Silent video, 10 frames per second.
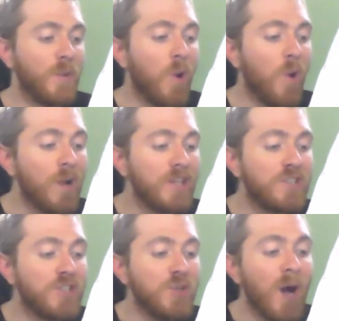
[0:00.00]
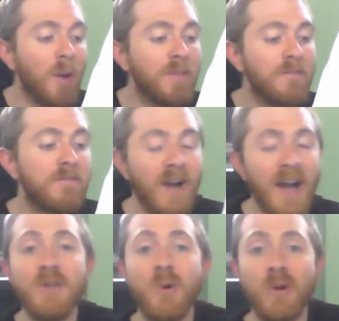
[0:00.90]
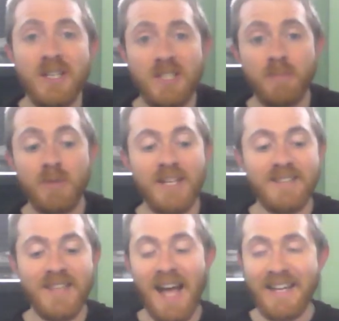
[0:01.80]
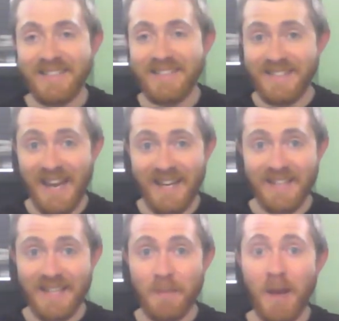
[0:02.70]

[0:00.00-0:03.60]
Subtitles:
In what ways do you help them find or express identity?